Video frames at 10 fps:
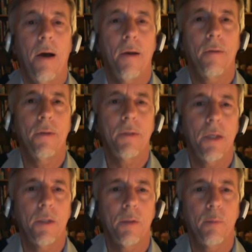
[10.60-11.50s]
This
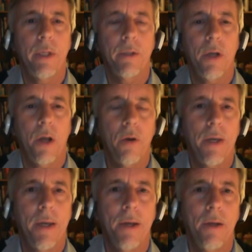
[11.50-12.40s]
is Peter Lowe
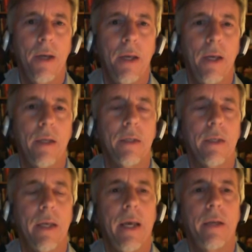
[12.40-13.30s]
again,
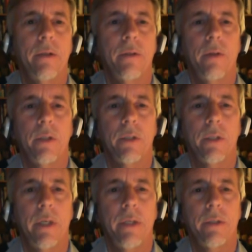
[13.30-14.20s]
and
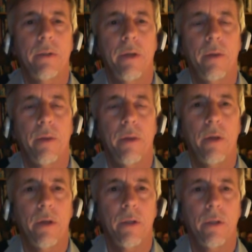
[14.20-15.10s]
this is the
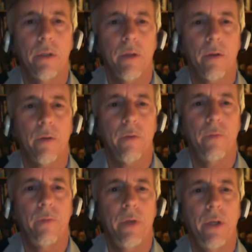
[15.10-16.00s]
third
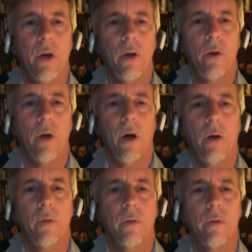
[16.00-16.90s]
video
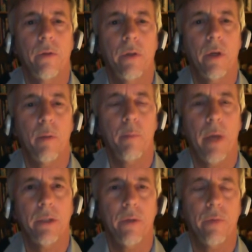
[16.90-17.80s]
on the
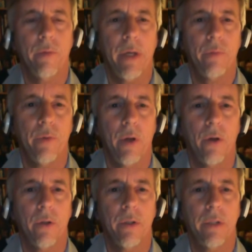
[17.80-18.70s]
passive
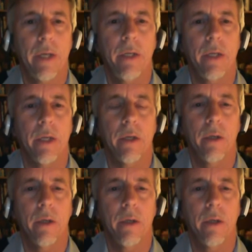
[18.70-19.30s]
airflow technique.